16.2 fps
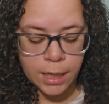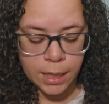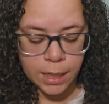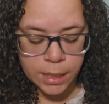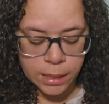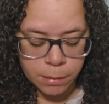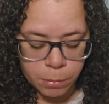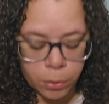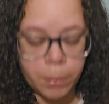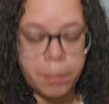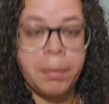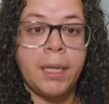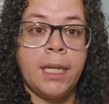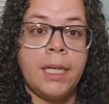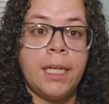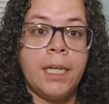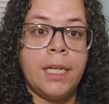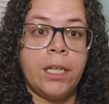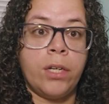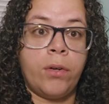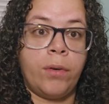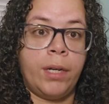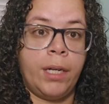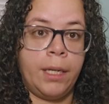It's more pinky and
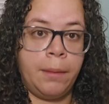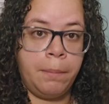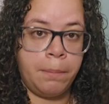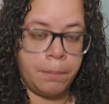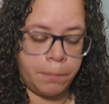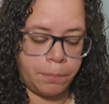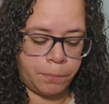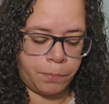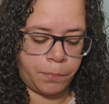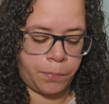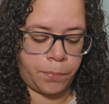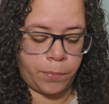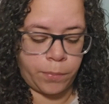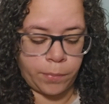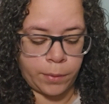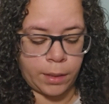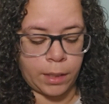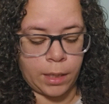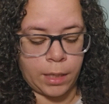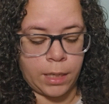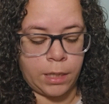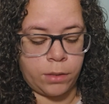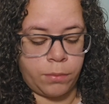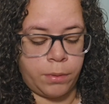green,
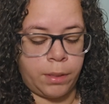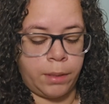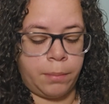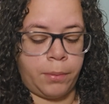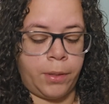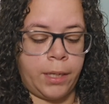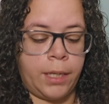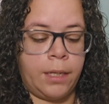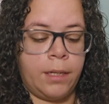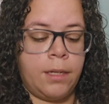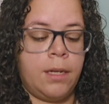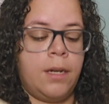and it's really pretty.